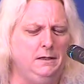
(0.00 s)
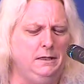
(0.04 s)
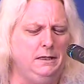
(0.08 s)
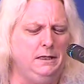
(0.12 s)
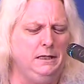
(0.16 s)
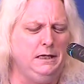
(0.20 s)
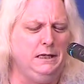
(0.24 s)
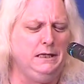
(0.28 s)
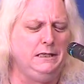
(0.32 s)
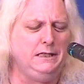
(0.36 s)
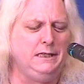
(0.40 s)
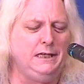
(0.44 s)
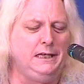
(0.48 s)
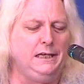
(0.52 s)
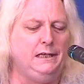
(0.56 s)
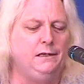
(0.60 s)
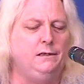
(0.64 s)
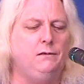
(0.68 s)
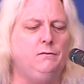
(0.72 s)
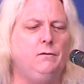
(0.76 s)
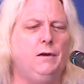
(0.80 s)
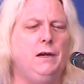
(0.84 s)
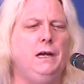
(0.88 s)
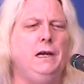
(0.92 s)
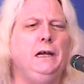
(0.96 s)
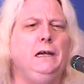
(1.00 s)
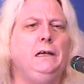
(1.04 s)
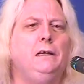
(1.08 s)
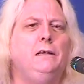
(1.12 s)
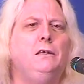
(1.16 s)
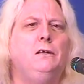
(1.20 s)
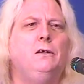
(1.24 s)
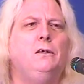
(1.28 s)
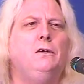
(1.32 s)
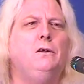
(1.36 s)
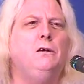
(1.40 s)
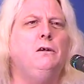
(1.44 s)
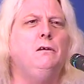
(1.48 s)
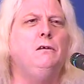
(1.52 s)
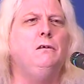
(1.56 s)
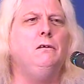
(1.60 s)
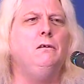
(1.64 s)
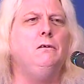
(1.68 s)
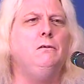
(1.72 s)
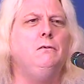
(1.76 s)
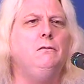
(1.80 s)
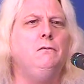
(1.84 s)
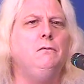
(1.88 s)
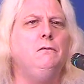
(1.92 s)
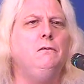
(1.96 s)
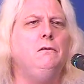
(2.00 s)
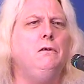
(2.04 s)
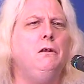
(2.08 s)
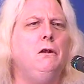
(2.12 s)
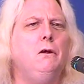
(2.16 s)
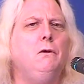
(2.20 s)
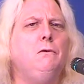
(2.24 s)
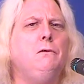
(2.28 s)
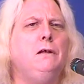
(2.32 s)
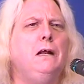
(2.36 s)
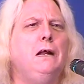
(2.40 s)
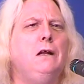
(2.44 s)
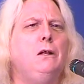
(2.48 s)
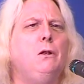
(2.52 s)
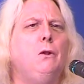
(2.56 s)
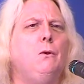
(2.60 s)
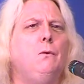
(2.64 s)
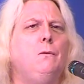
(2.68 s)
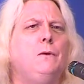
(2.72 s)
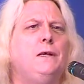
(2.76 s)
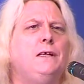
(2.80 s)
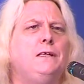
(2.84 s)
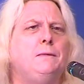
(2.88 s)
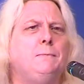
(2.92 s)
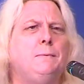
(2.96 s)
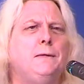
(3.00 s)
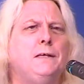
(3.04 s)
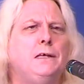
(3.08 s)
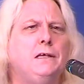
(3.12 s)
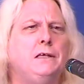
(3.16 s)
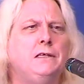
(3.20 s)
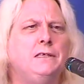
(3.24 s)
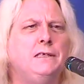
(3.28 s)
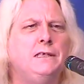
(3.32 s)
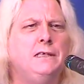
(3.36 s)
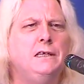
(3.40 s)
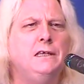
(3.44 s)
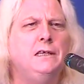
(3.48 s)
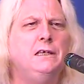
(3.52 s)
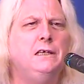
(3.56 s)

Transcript: Easy, right? No, not always, because